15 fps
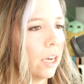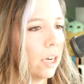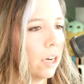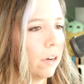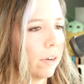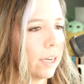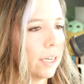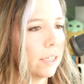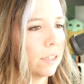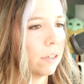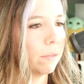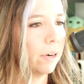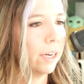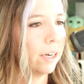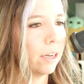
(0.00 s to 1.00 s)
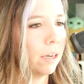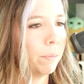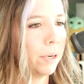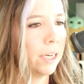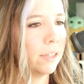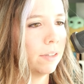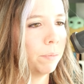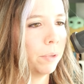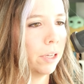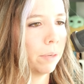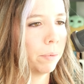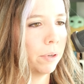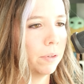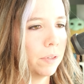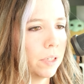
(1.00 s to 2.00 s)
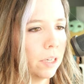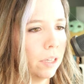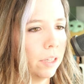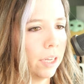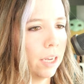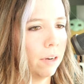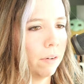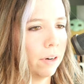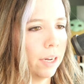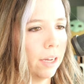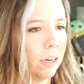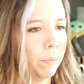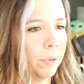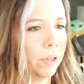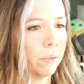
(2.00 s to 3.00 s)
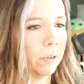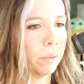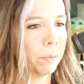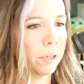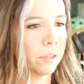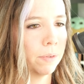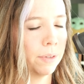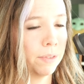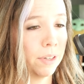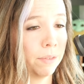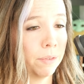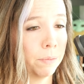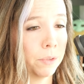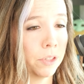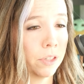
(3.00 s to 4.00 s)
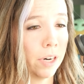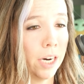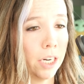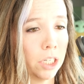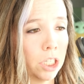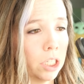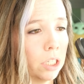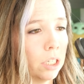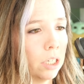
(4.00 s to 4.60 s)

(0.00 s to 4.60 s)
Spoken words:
Okay, so write a comprehensive blog post on the keyword, how to build a WordPress website from scratch.